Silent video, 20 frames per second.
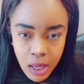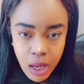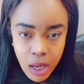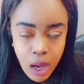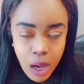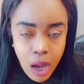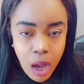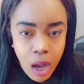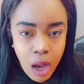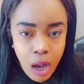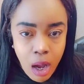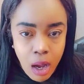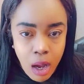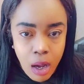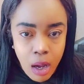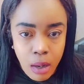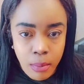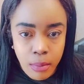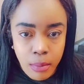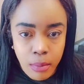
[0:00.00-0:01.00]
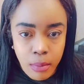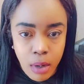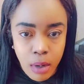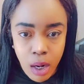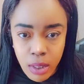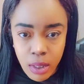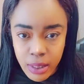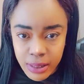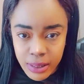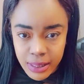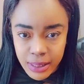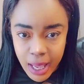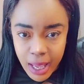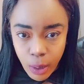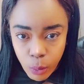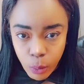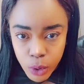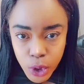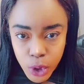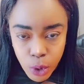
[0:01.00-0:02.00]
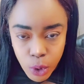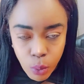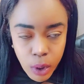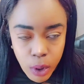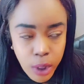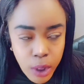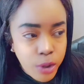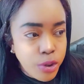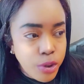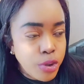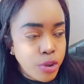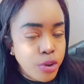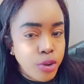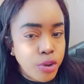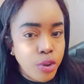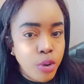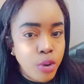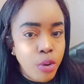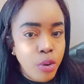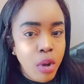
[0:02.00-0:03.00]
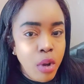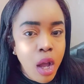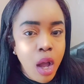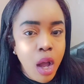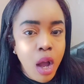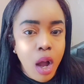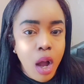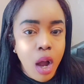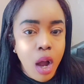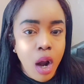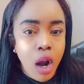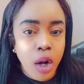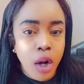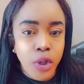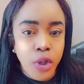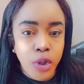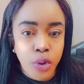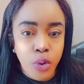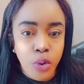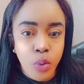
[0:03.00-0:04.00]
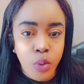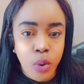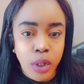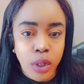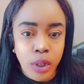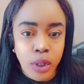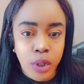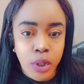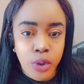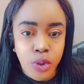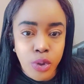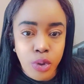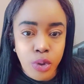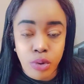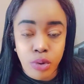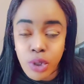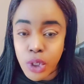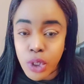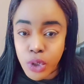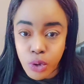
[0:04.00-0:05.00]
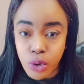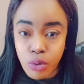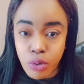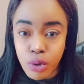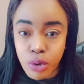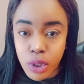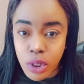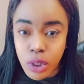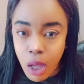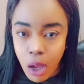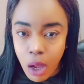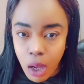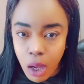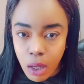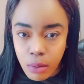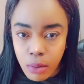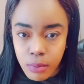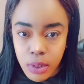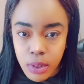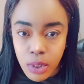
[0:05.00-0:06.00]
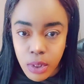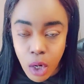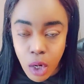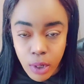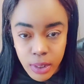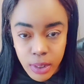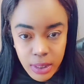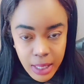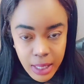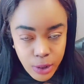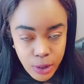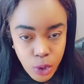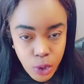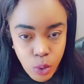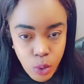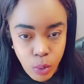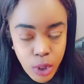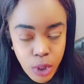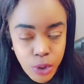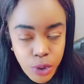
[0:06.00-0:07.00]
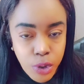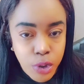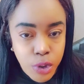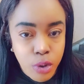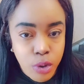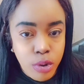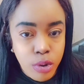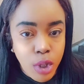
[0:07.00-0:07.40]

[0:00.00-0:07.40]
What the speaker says: Is that what you're willing to do? Are you willing to just use psalms? Are you willing to use